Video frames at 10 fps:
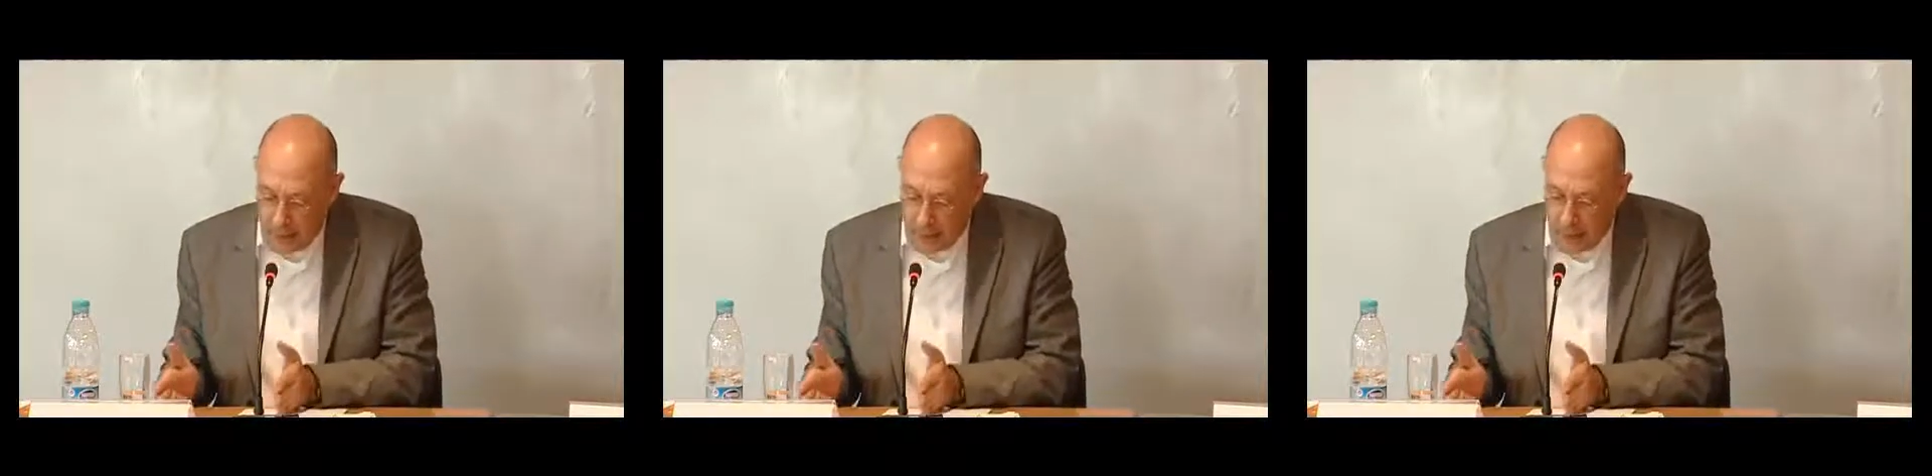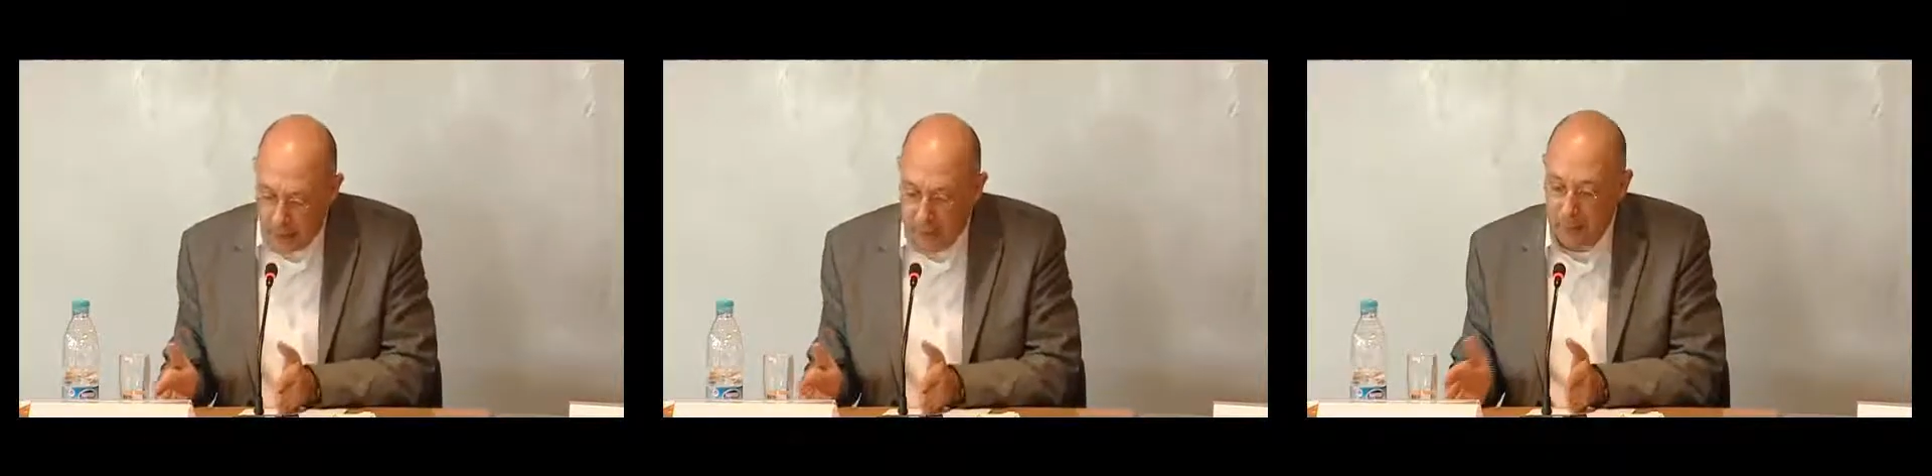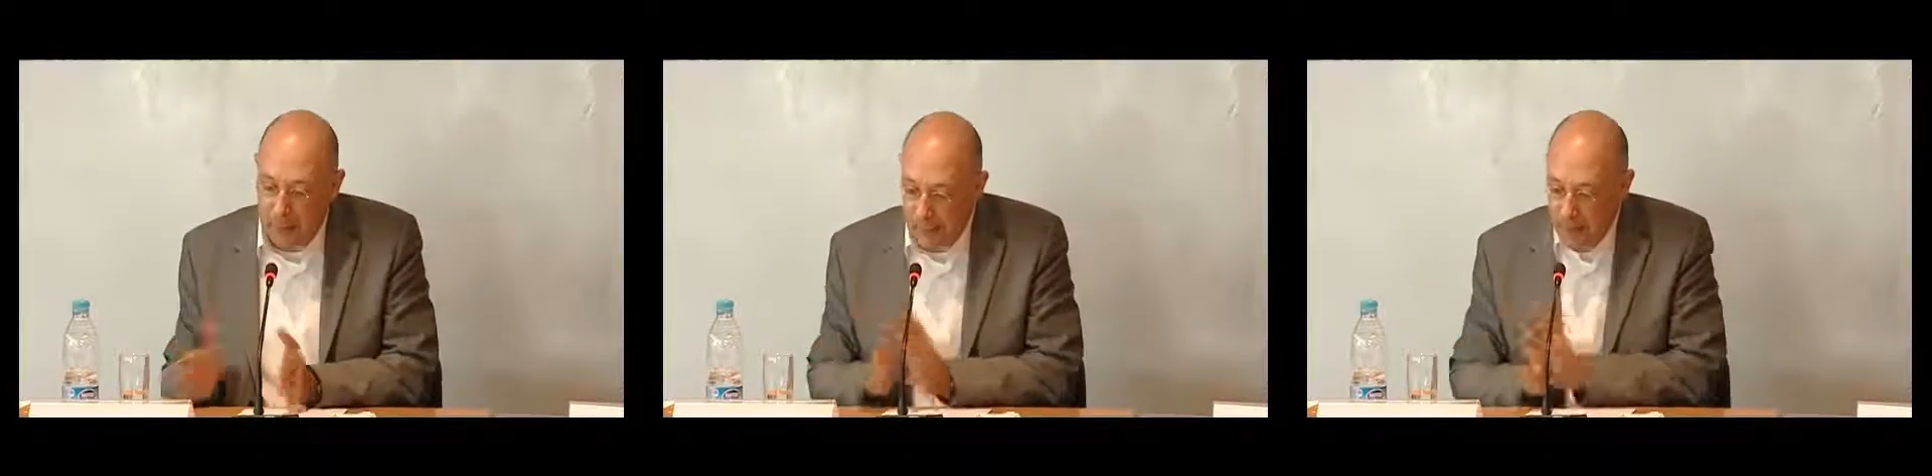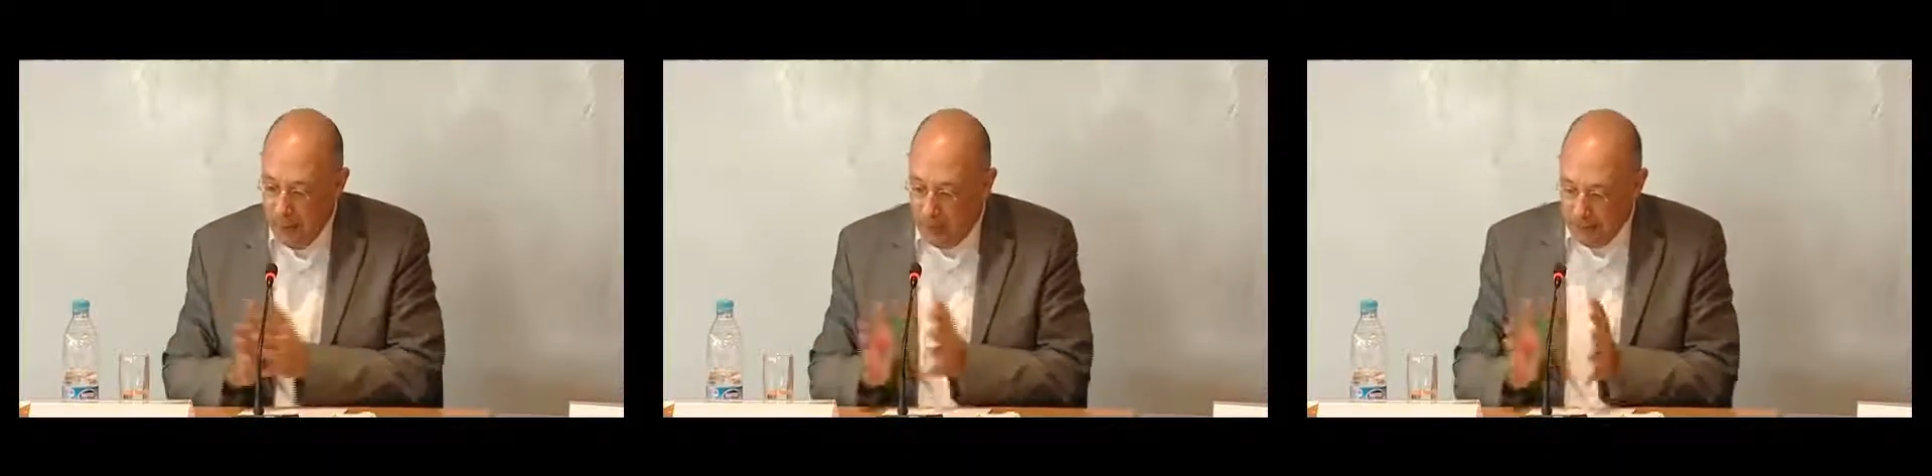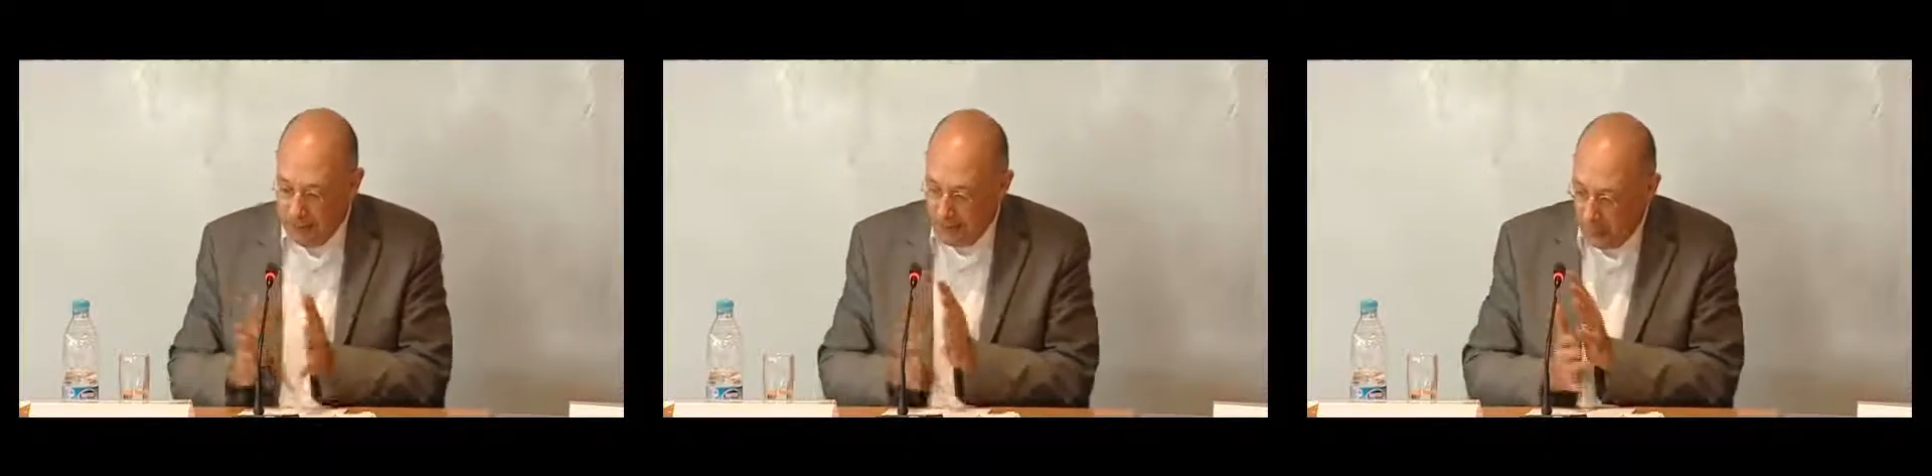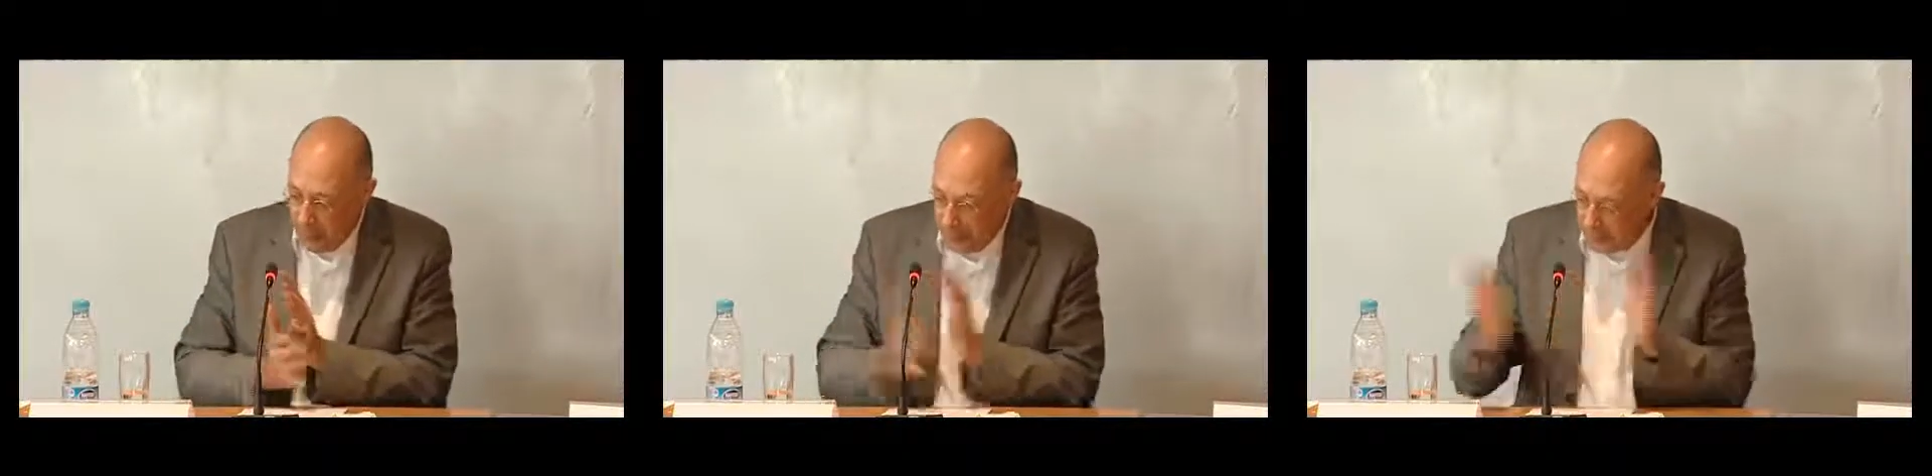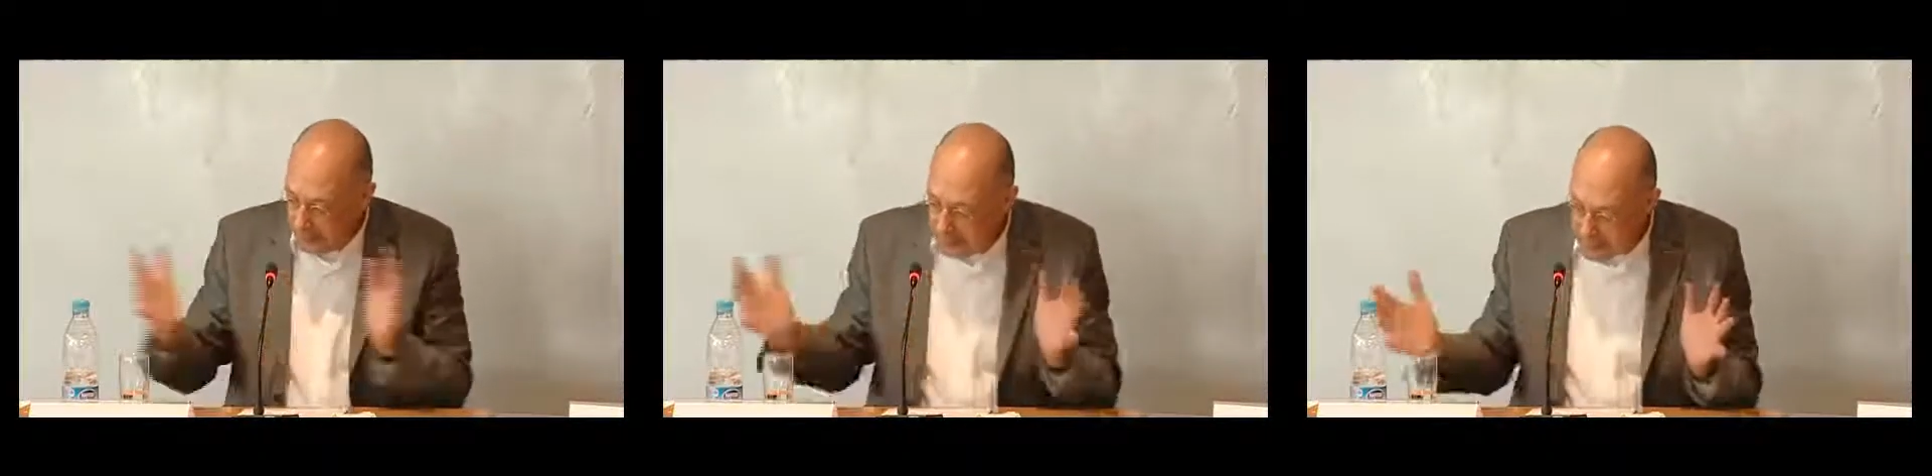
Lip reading: young people, the whole